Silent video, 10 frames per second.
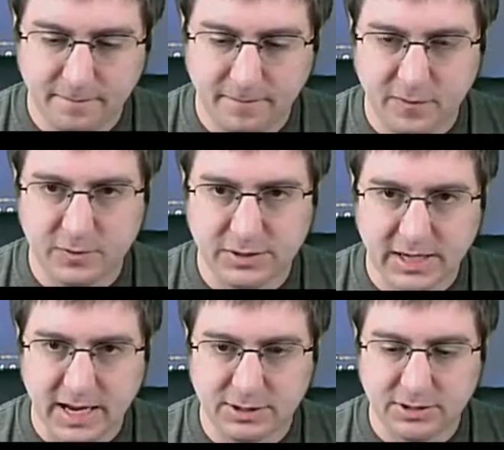First
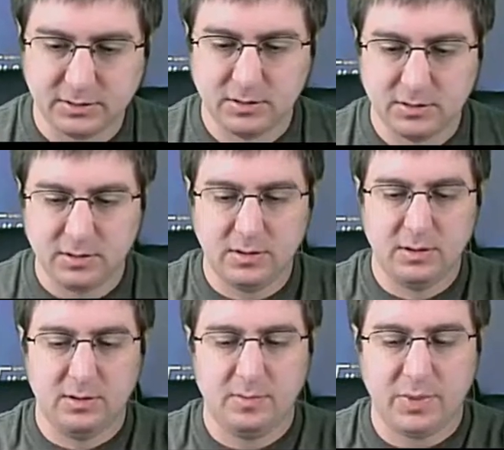action,
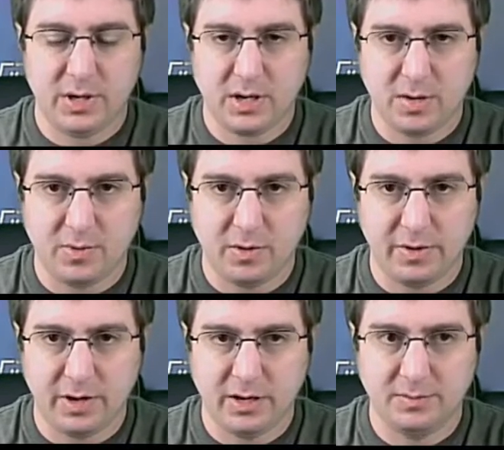pick up all
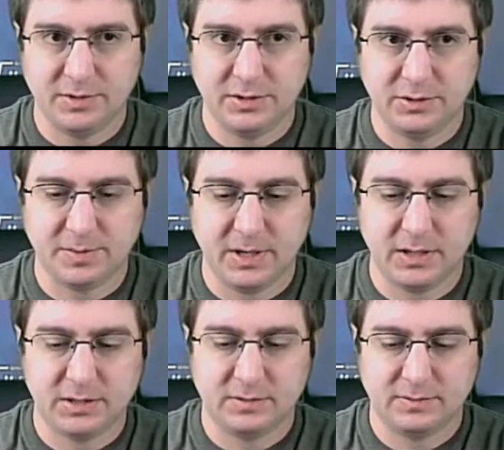the items in your
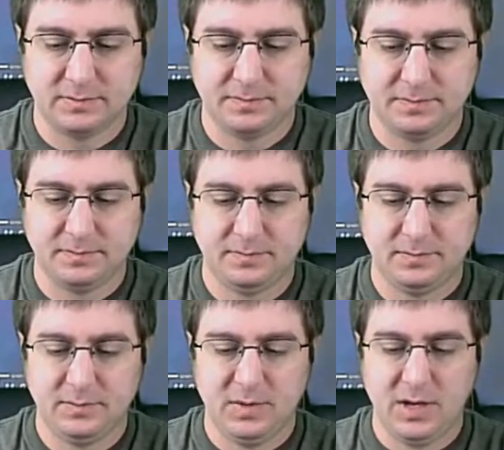space.
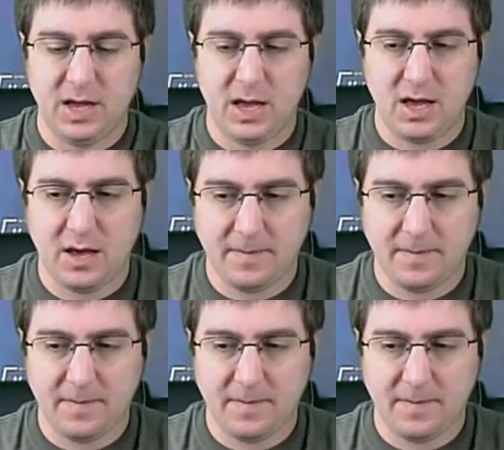Yeah.